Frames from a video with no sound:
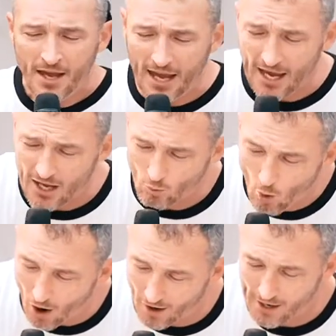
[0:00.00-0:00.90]
in
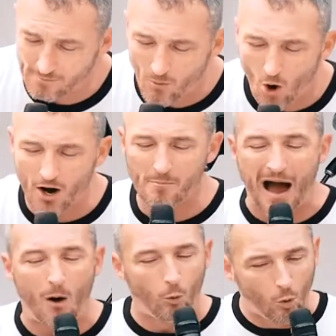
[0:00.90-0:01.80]
worrying more
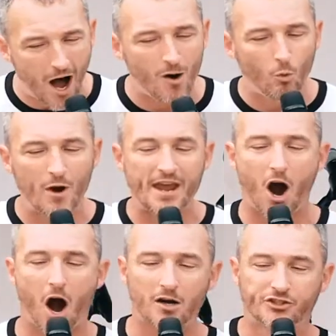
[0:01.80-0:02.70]
about what we
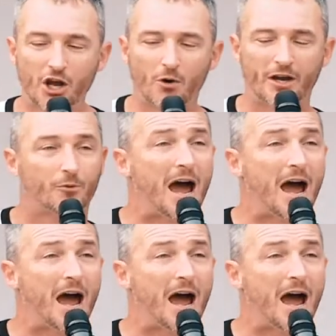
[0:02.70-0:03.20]
are doing